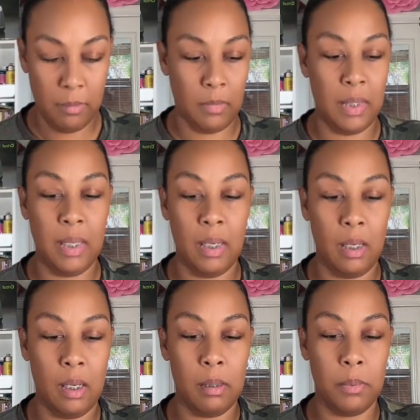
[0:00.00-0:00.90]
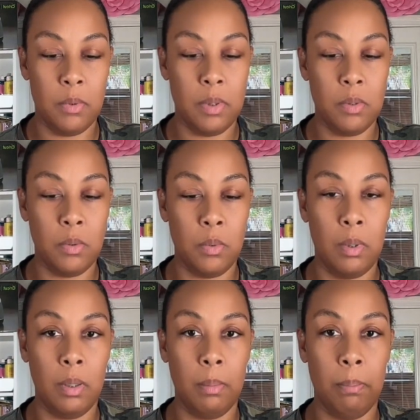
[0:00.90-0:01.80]
and then I am going to
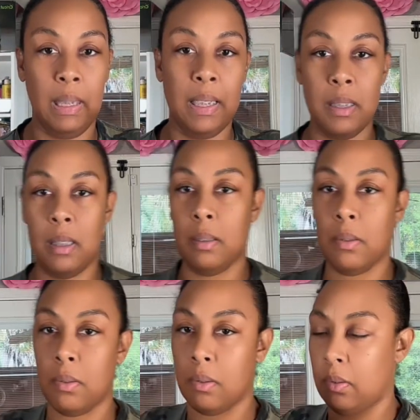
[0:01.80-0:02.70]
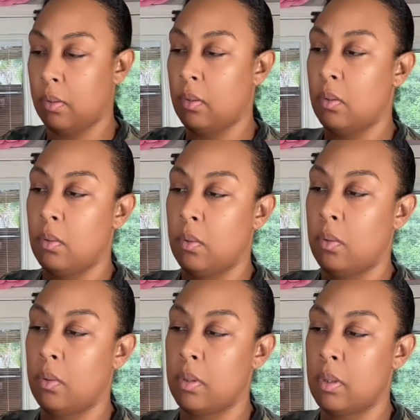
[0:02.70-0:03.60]
place it
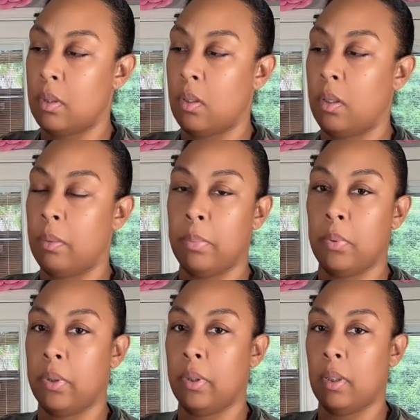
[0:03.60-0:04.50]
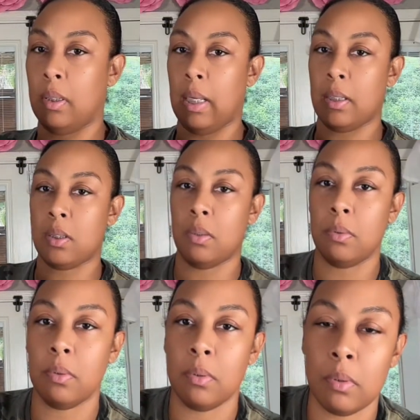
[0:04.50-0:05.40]
onto the cardboard like so.
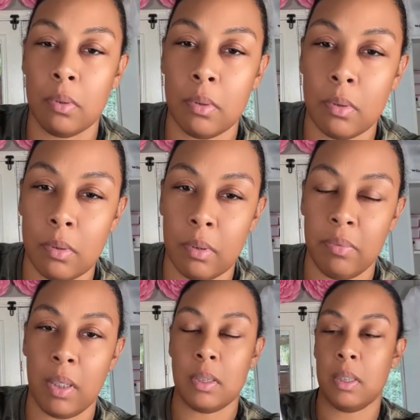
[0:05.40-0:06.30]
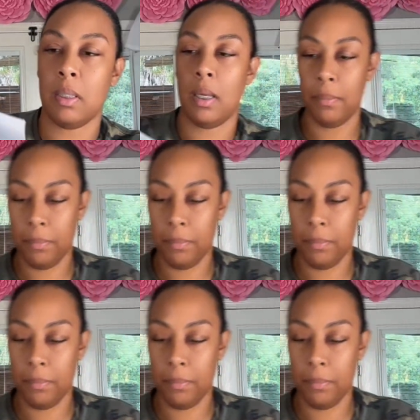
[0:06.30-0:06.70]
You can see that.